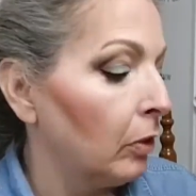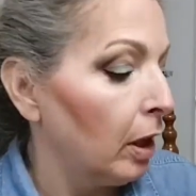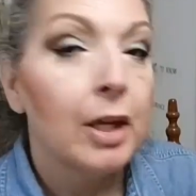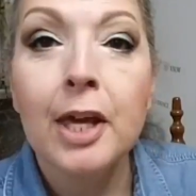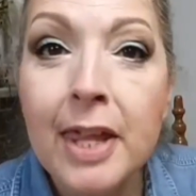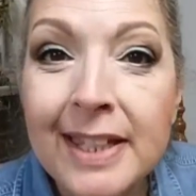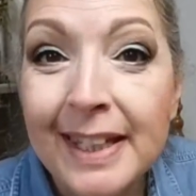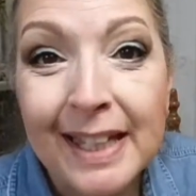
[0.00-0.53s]

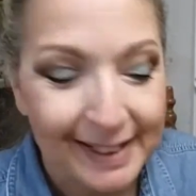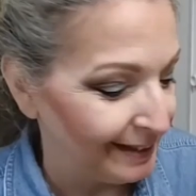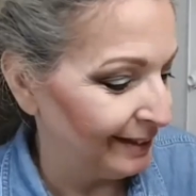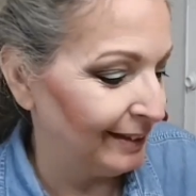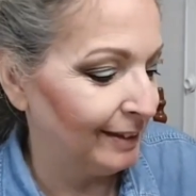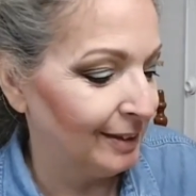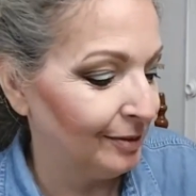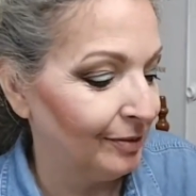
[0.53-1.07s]
And that's it.
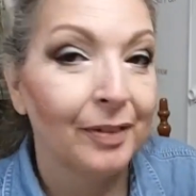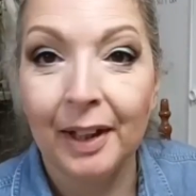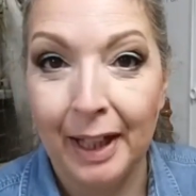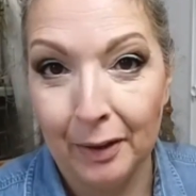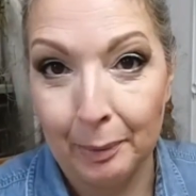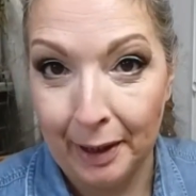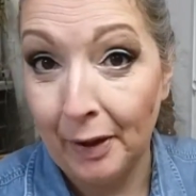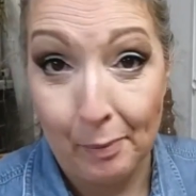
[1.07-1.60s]
Now a
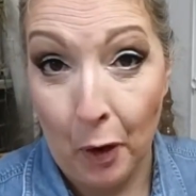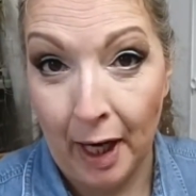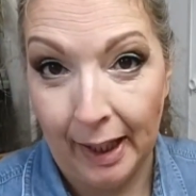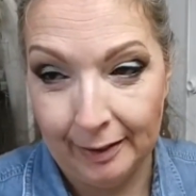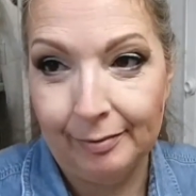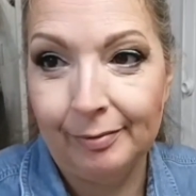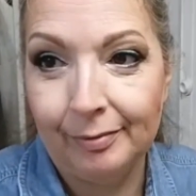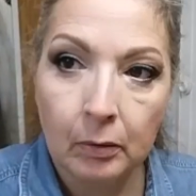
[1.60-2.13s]
little bit more highlight.
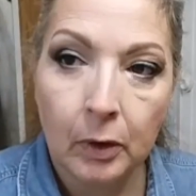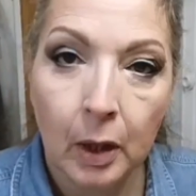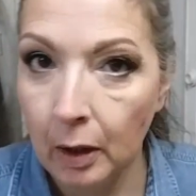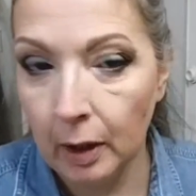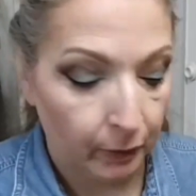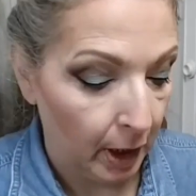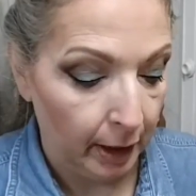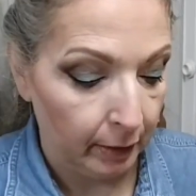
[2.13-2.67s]
Alright,
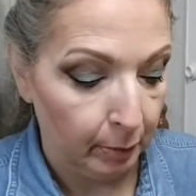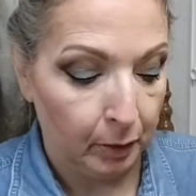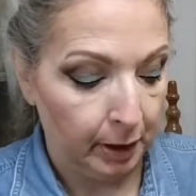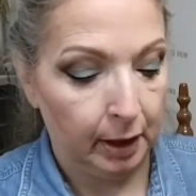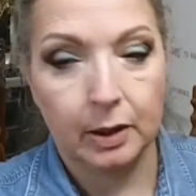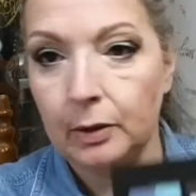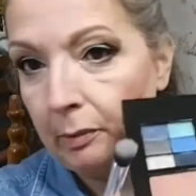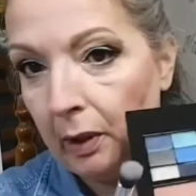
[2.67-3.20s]
for highlighter, I'm going to get
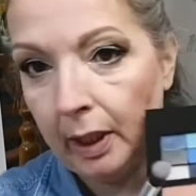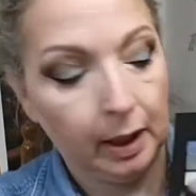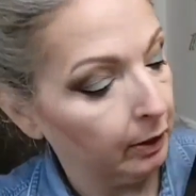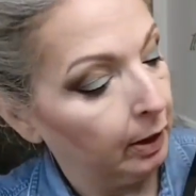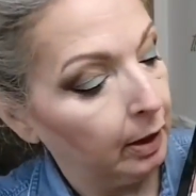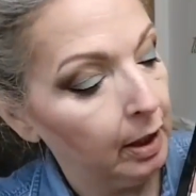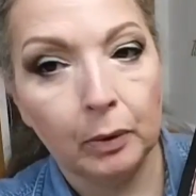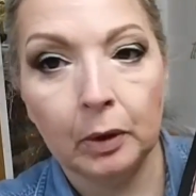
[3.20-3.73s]
into something very here.
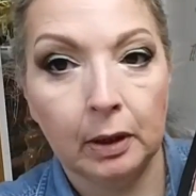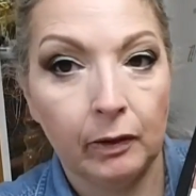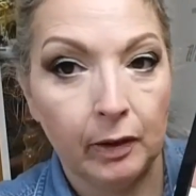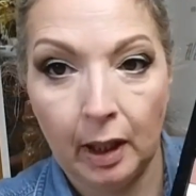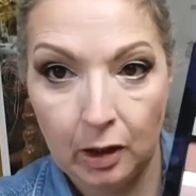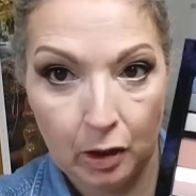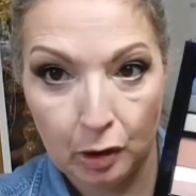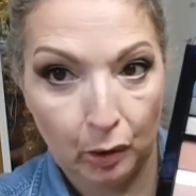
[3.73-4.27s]
This is not
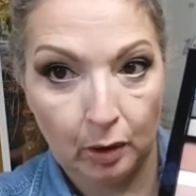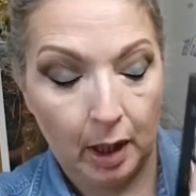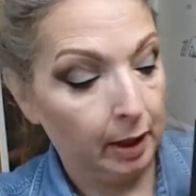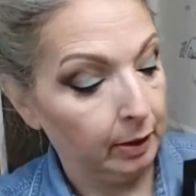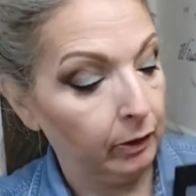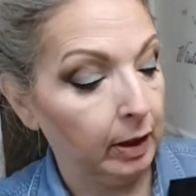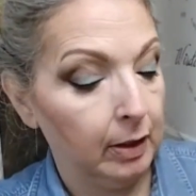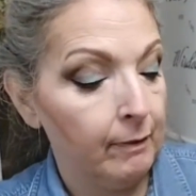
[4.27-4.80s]
a shimmer highlight.
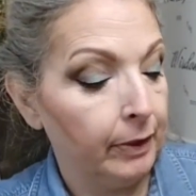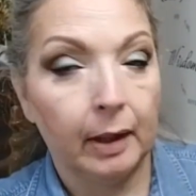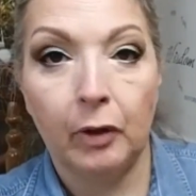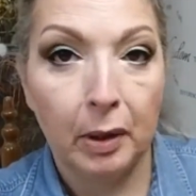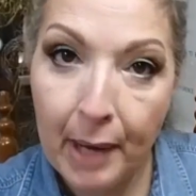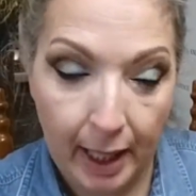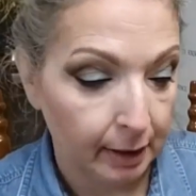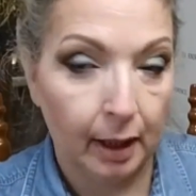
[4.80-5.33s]
This is a very
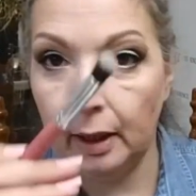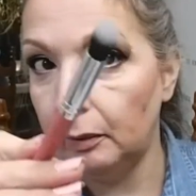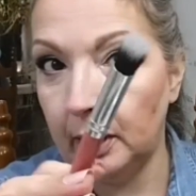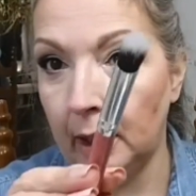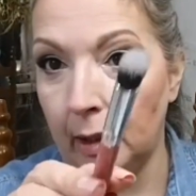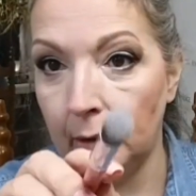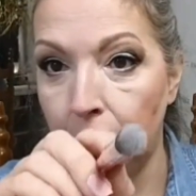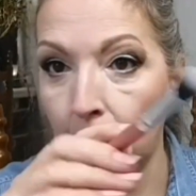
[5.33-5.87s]
matte highlight. I'm taking a dome